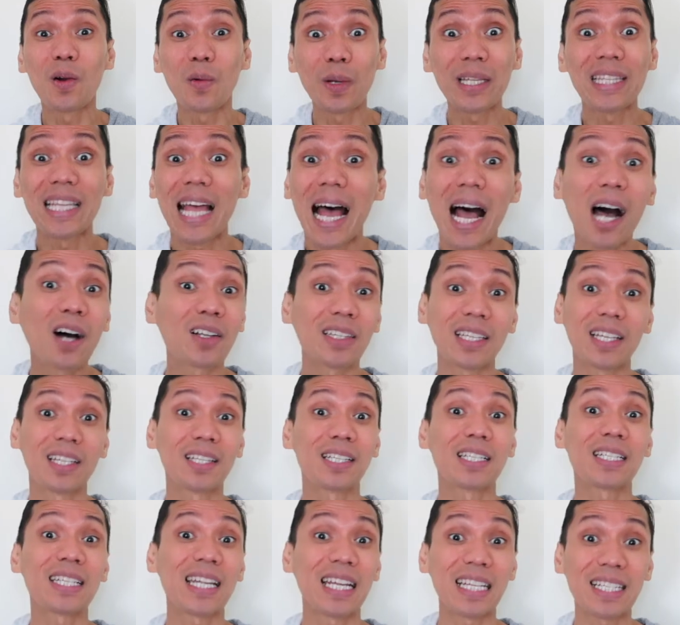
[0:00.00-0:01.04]
without
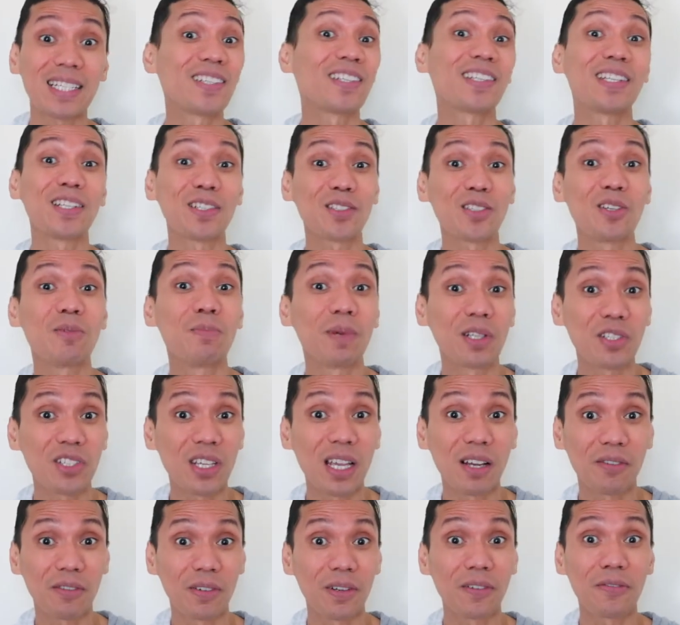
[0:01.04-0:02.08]
us exerting too much
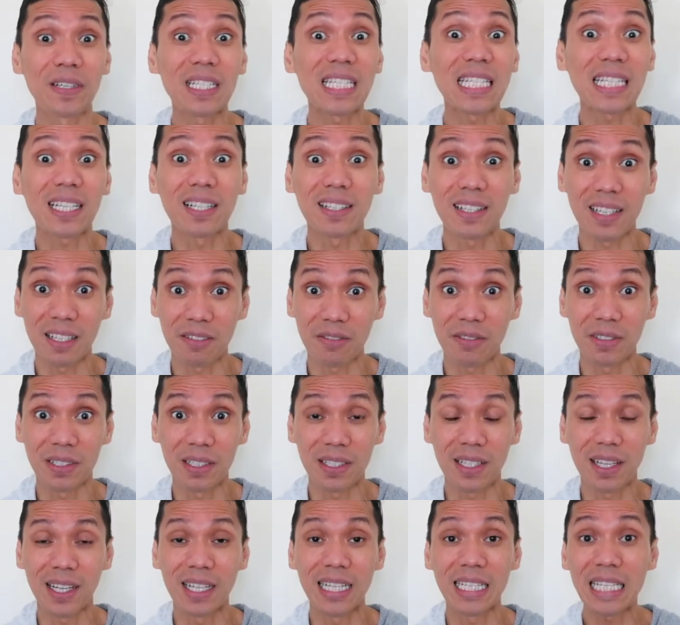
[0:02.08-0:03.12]
effort, physical effort,
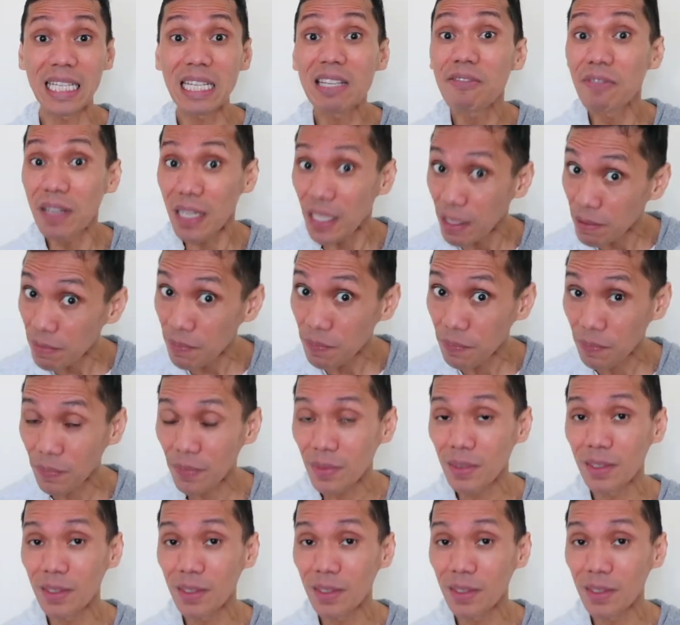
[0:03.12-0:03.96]
and even